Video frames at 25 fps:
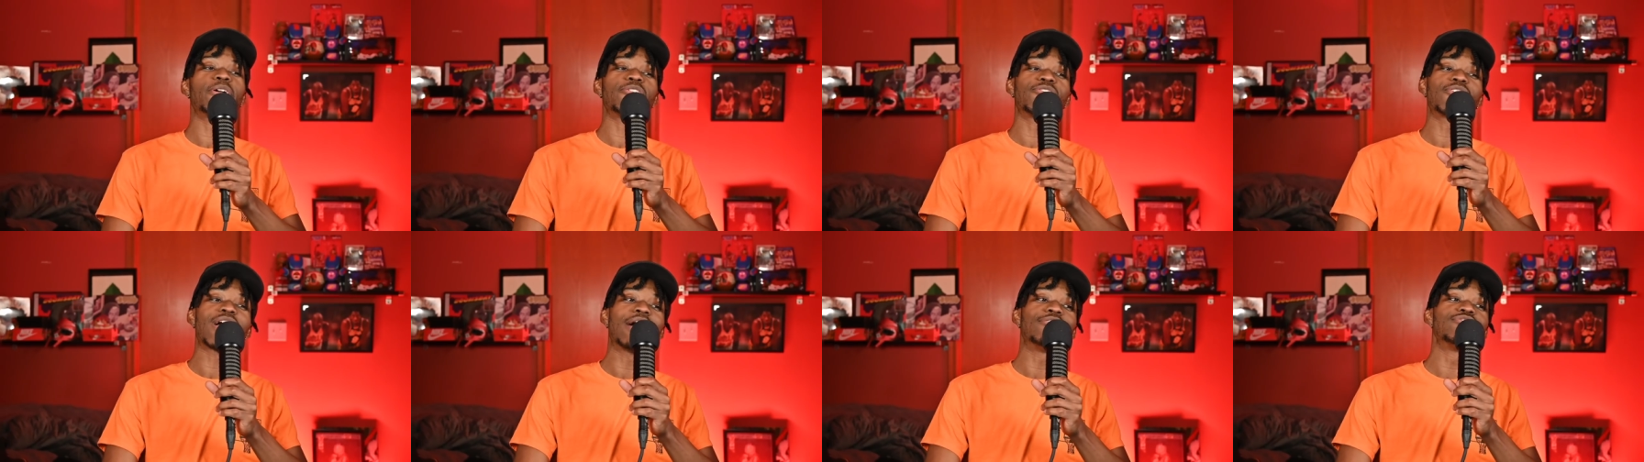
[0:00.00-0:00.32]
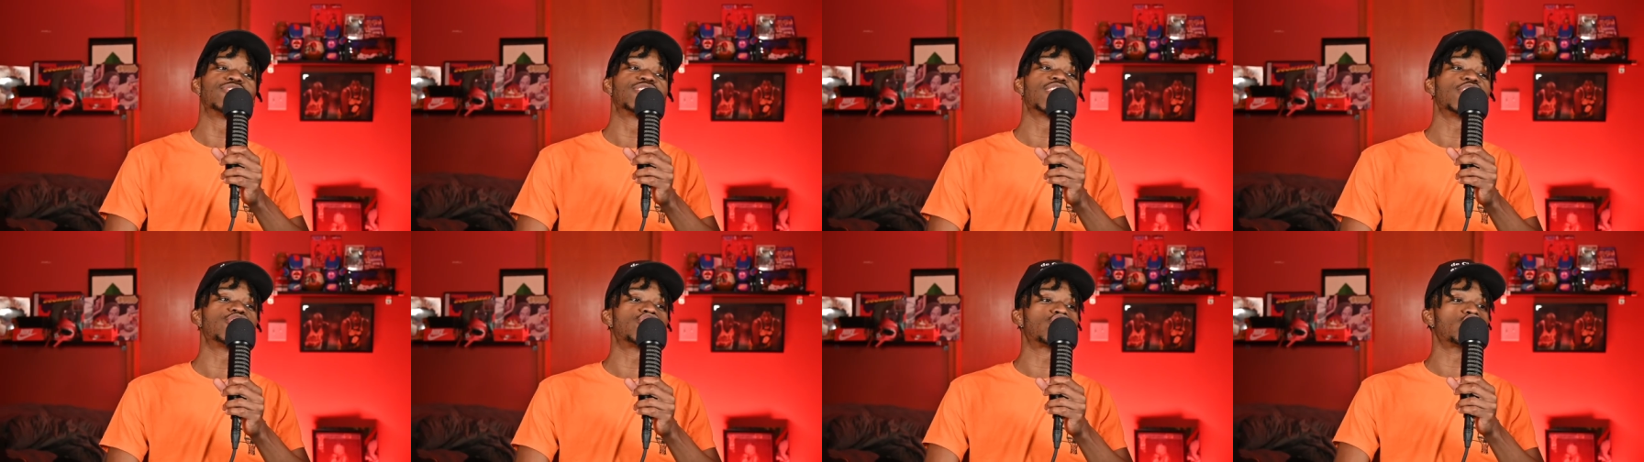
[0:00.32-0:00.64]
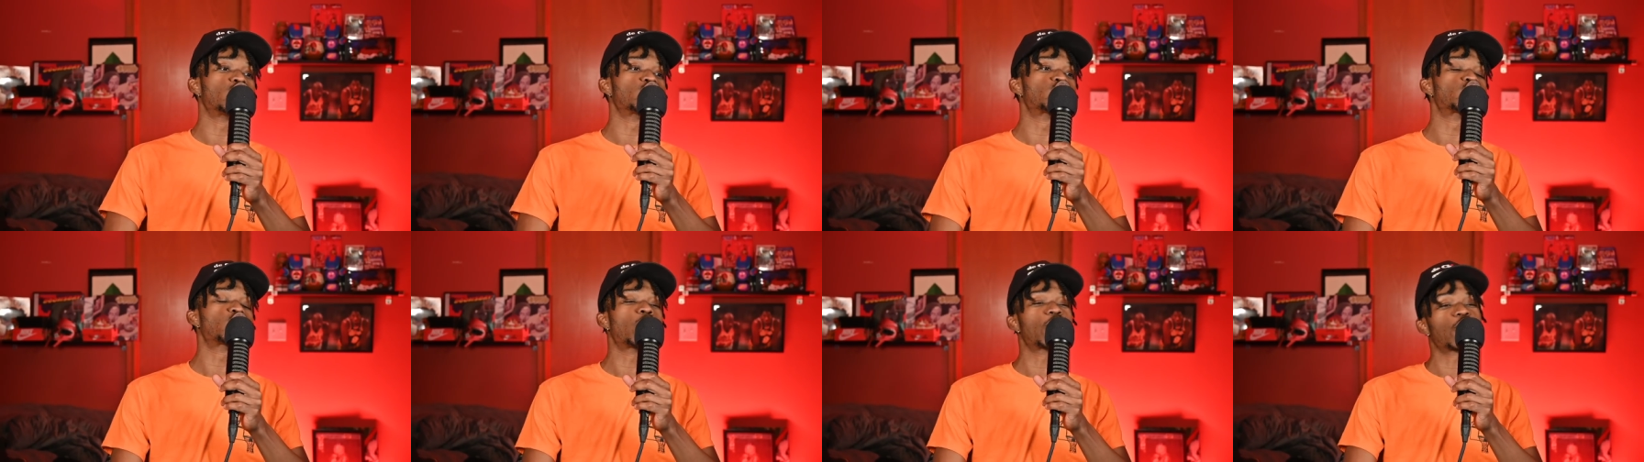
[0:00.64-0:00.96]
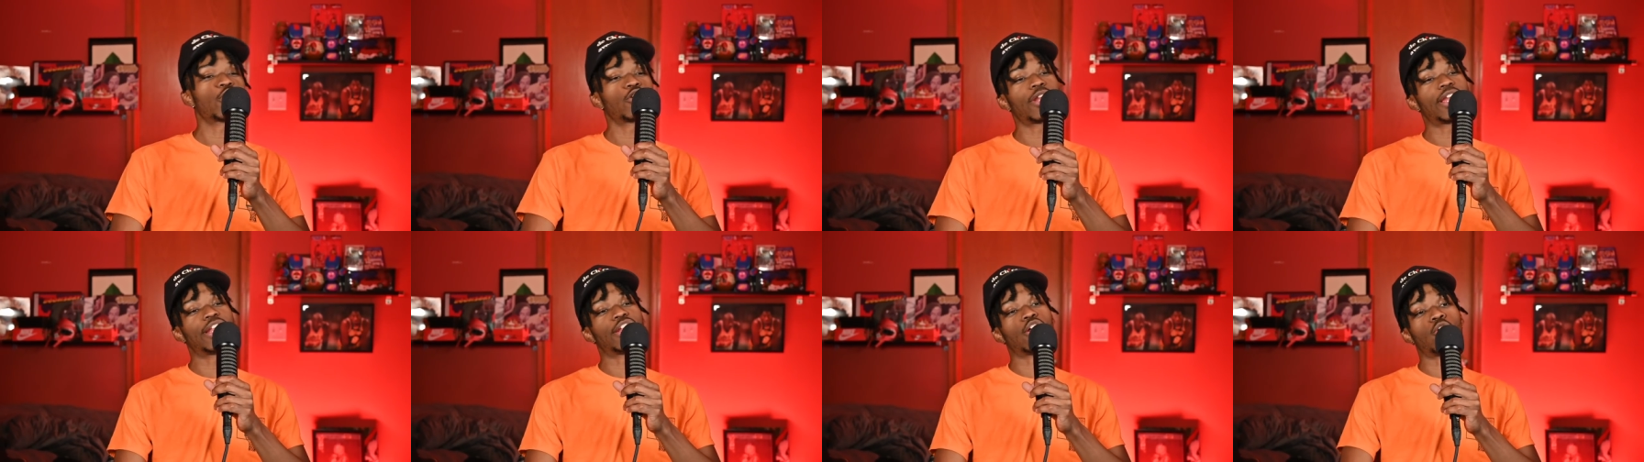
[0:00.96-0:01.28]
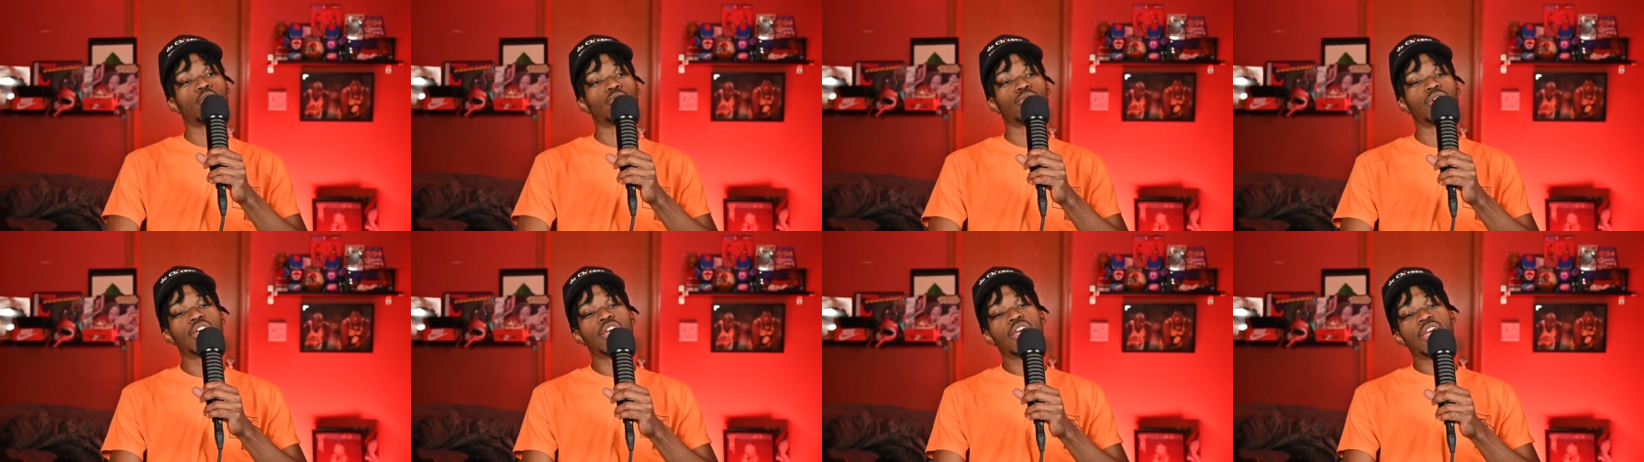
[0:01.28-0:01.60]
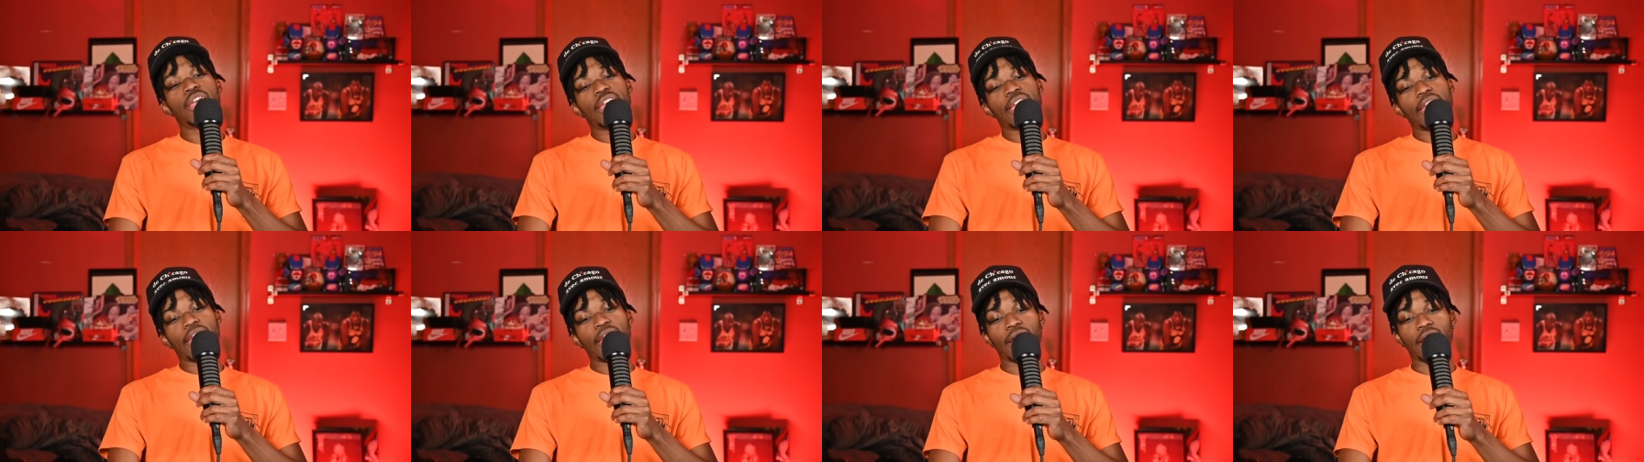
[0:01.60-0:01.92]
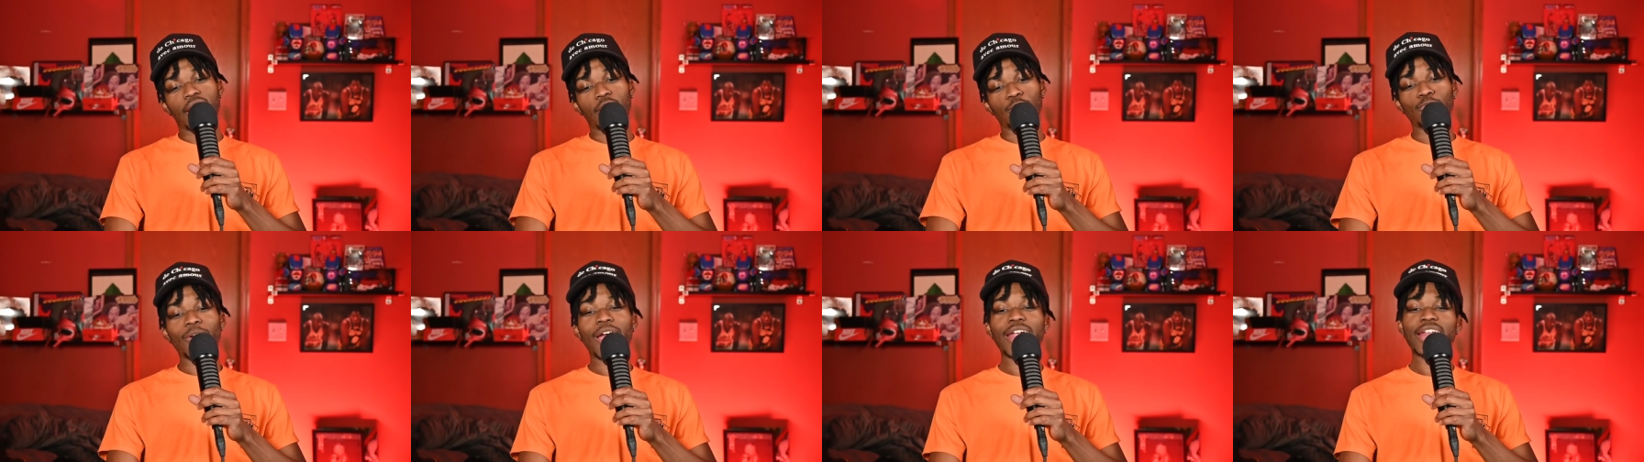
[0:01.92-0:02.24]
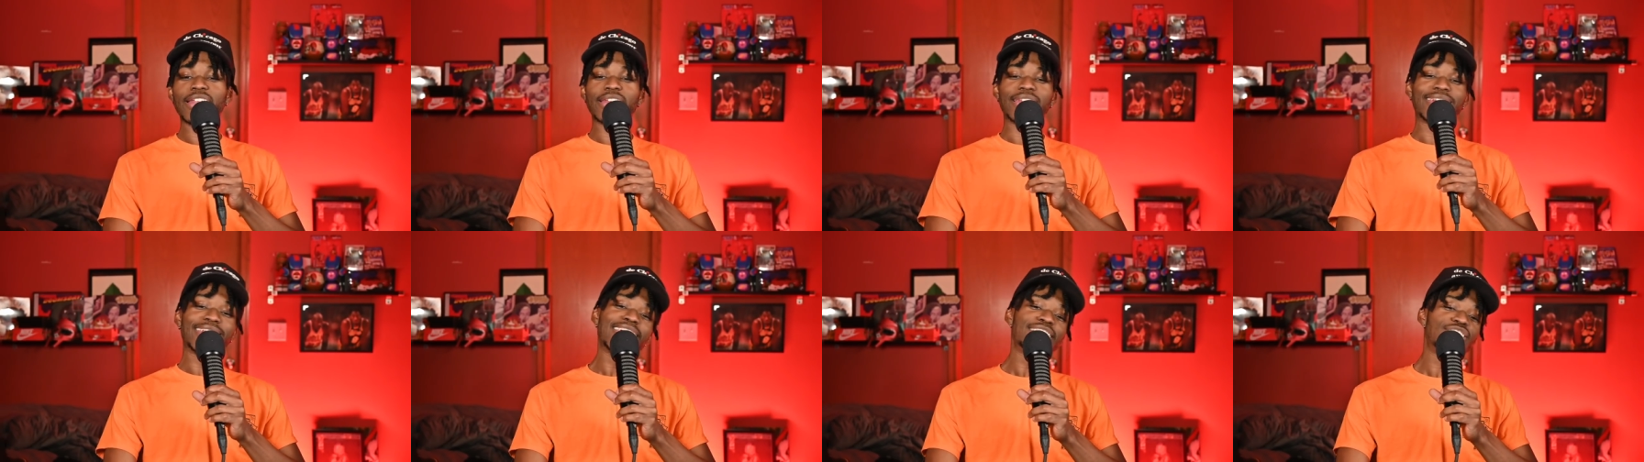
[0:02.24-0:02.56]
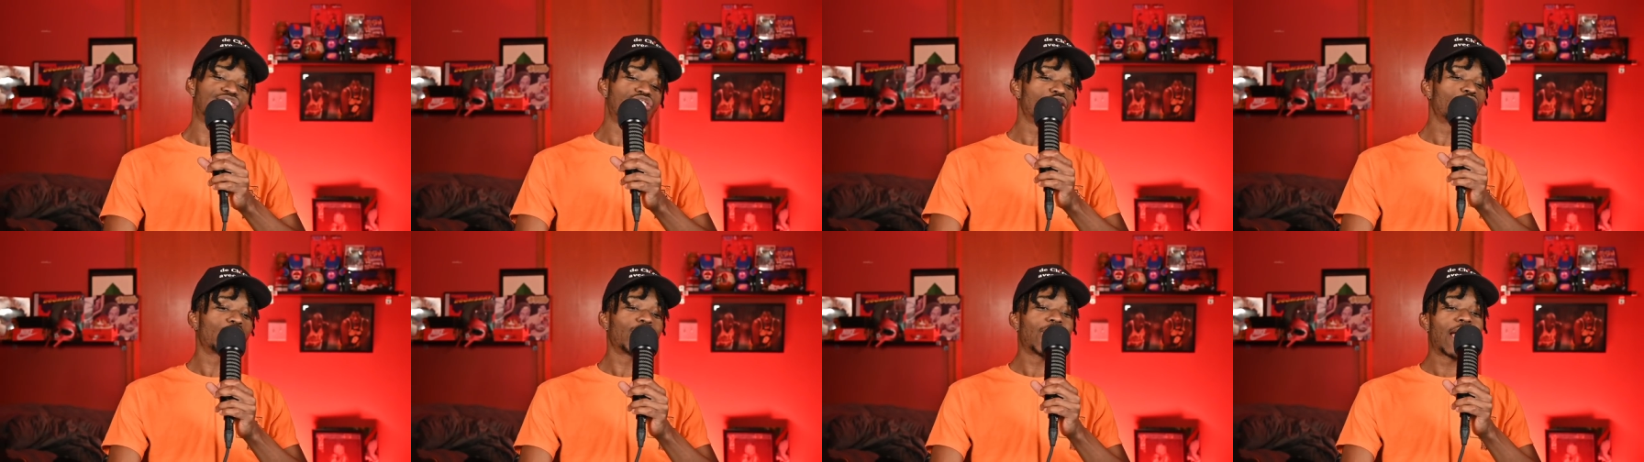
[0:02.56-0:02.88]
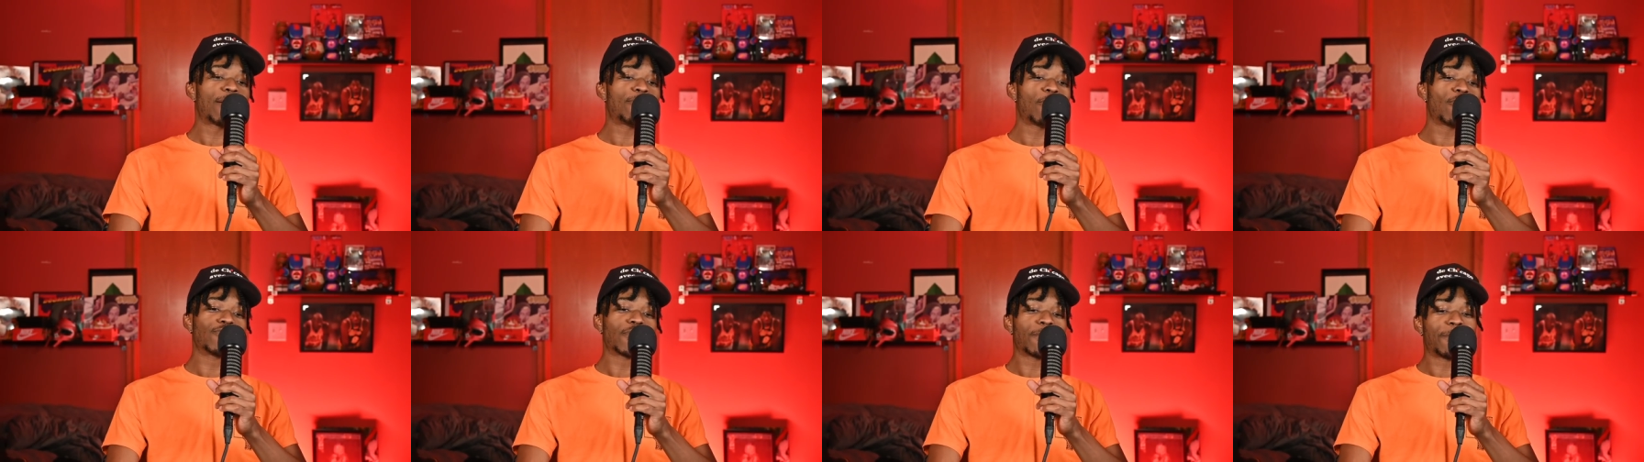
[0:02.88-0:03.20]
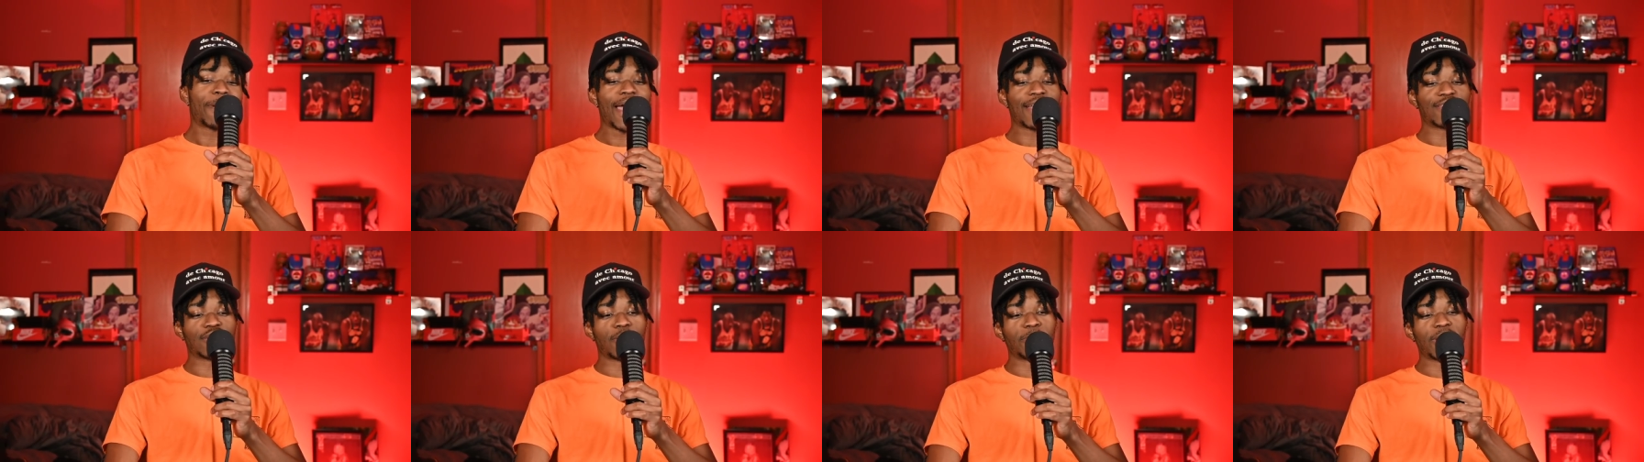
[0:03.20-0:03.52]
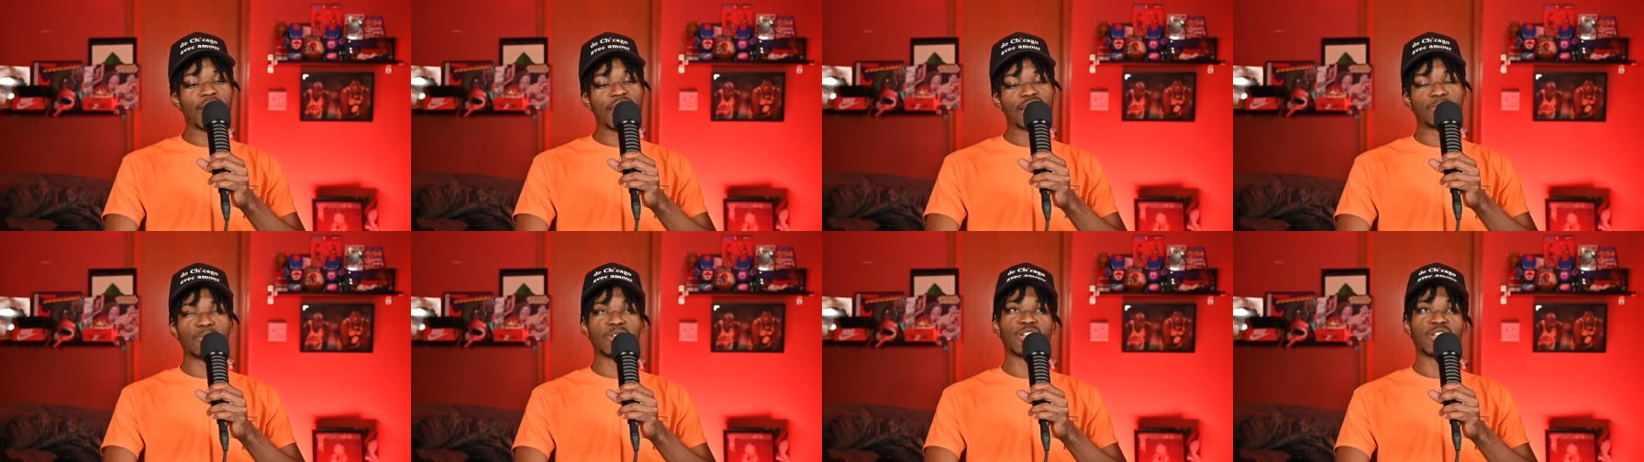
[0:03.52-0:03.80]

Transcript: of conversation on Twitter and on uh, Reddit and Instagram over the past couple days.